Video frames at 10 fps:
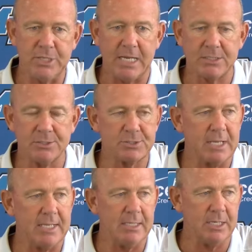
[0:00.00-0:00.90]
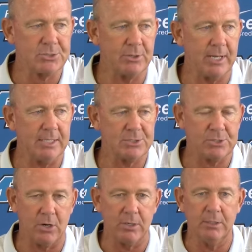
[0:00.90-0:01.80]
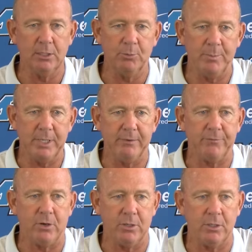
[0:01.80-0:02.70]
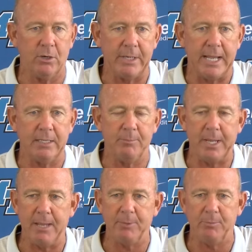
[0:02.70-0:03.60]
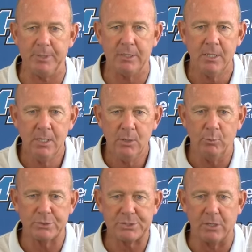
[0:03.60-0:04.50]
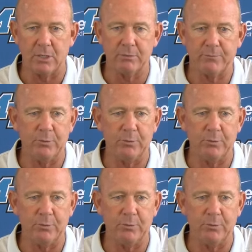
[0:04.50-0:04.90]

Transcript: Jackson State yesterday and started a little bit of on, on Alabama, but we'll start